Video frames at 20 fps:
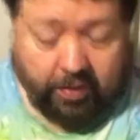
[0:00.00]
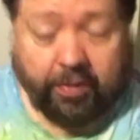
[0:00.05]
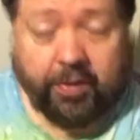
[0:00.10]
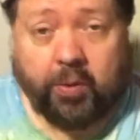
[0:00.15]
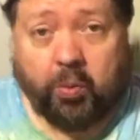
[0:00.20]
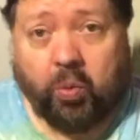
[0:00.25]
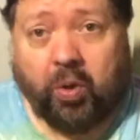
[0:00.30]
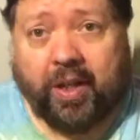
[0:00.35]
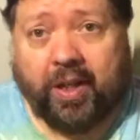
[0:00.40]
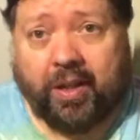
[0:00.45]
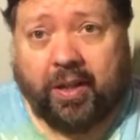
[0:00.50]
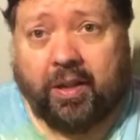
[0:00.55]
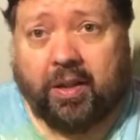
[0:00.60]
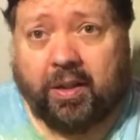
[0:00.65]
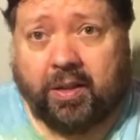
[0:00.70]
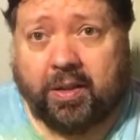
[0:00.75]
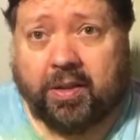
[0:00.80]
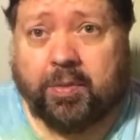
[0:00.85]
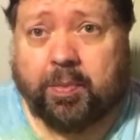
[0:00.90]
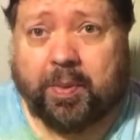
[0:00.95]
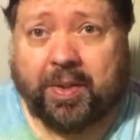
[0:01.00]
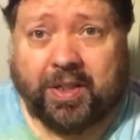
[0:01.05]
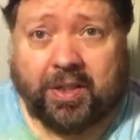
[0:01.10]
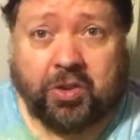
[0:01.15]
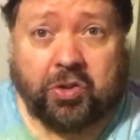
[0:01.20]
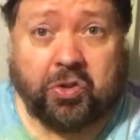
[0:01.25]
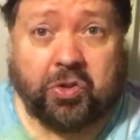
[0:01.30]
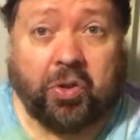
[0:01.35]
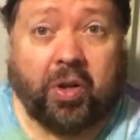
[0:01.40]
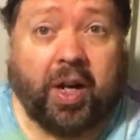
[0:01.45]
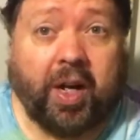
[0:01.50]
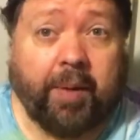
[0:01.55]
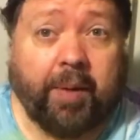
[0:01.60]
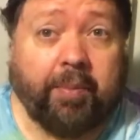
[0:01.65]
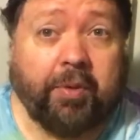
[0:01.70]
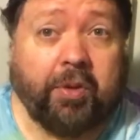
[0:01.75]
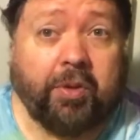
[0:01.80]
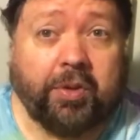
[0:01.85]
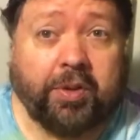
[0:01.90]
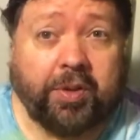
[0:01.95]
the way it's been described
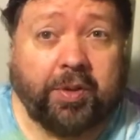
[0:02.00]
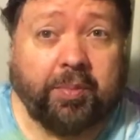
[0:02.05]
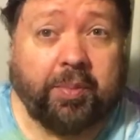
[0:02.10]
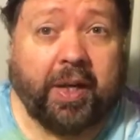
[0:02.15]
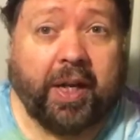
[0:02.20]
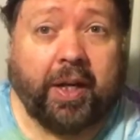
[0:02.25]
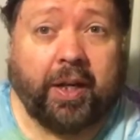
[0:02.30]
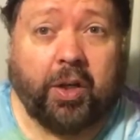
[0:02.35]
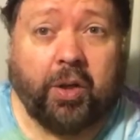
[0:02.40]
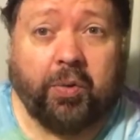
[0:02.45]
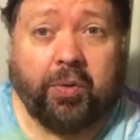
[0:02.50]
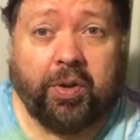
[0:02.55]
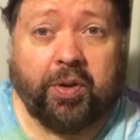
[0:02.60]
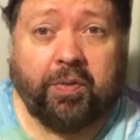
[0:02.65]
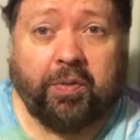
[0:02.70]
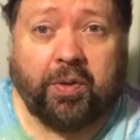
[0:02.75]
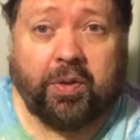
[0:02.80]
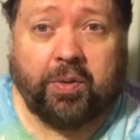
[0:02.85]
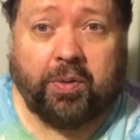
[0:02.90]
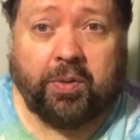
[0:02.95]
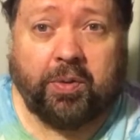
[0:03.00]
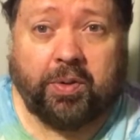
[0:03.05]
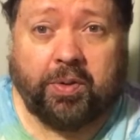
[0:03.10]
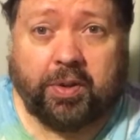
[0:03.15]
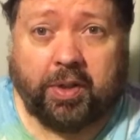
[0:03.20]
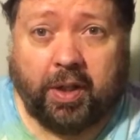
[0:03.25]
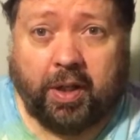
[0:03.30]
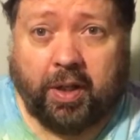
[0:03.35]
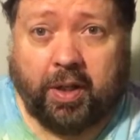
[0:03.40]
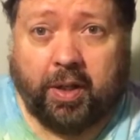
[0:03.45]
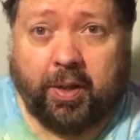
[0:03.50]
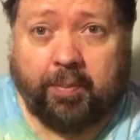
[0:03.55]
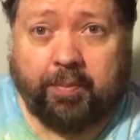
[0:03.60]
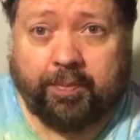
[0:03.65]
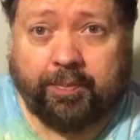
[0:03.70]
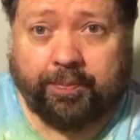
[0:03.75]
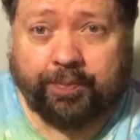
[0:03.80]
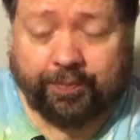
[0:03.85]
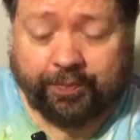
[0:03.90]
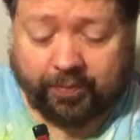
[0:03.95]
on tobacco reviews.
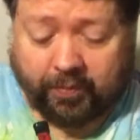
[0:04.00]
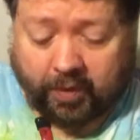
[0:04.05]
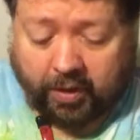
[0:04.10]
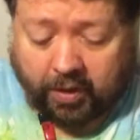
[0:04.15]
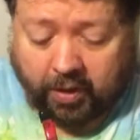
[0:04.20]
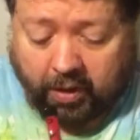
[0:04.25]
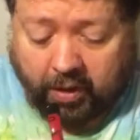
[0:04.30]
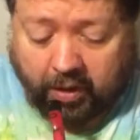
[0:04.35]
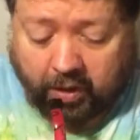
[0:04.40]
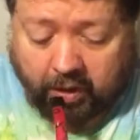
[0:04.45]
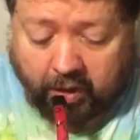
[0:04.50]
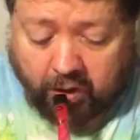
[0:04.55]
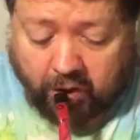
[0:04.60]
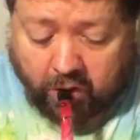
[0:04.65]
Um, you know,